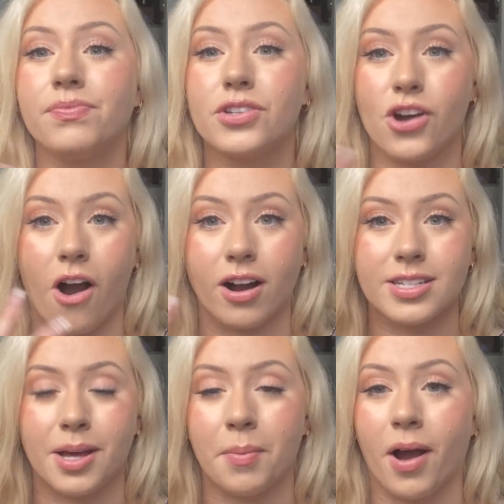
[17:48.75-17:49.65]

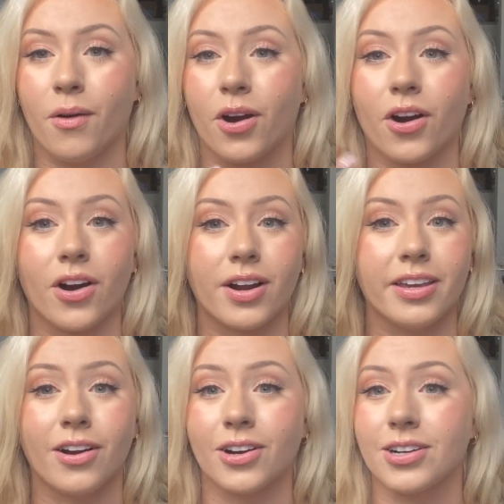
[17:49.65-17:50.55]
talks about her
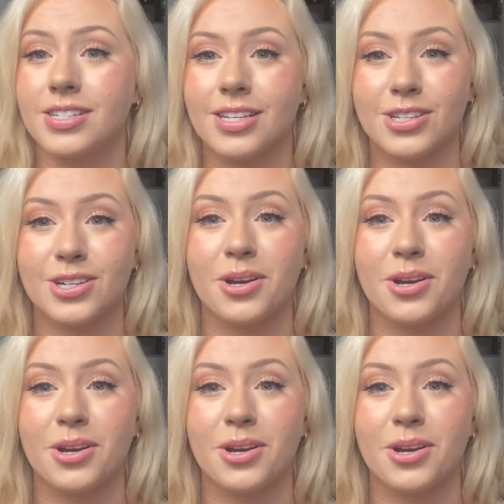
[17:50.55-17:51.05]
younger sister,